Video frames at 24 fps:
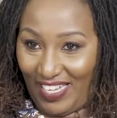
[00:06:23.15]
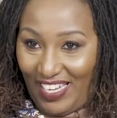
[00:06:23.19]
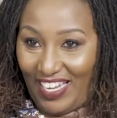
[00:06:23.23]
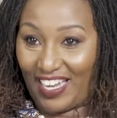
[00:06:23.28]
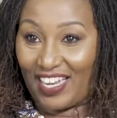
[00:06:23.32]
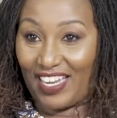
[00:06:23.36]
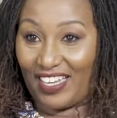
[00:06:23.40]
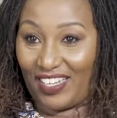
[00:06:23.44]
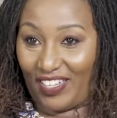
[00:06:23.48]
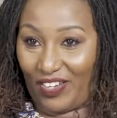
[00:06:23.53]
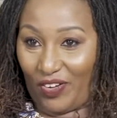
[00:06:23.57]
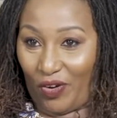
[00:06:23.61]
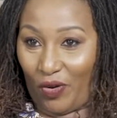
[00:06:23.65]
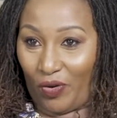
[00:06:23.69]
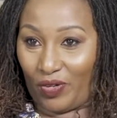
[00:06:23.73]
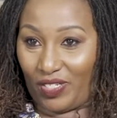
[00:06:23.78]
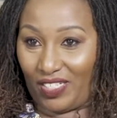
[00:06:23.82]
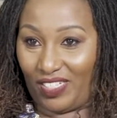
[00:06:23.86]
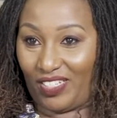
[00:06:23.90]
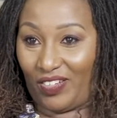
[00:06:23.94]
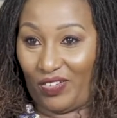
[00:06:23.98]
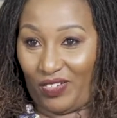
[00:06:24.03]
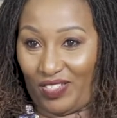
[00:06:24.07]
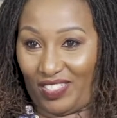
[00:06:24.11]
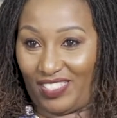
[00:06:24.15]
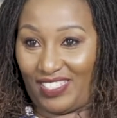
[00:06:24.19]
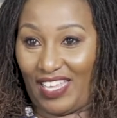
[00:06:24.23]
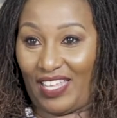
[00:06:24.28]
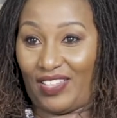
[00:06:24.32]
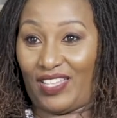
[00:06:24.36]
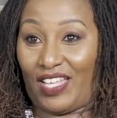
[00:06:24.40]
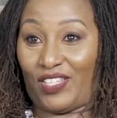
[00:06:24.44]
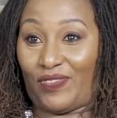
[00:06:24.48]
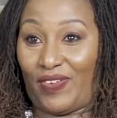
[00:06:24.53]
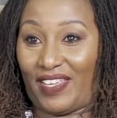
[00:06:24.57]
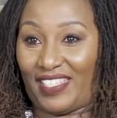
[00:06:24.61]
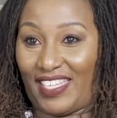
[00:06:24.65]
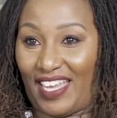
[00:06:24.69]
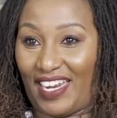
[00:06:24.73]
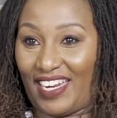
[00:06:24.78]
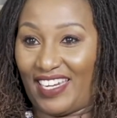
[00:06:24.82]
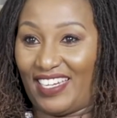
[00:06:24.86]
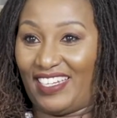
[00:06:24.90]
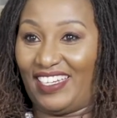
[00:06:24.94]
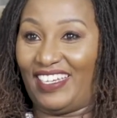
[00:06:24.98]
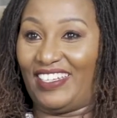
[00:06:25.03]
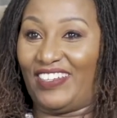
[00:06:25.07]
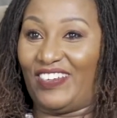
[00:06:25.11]
Mm -hmm. You know, that's why I
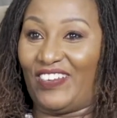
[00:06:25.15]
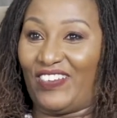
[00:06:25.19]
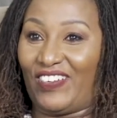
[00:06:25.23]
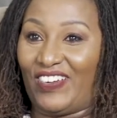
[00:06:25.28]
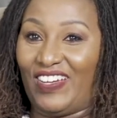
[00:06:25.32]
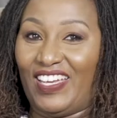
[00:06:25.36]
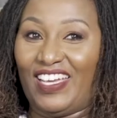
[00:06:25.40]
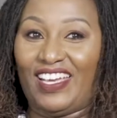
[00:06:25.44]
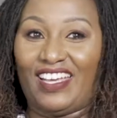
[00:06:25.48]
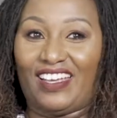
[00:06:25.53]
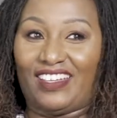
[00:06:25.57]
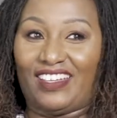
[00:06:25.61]
started, you know,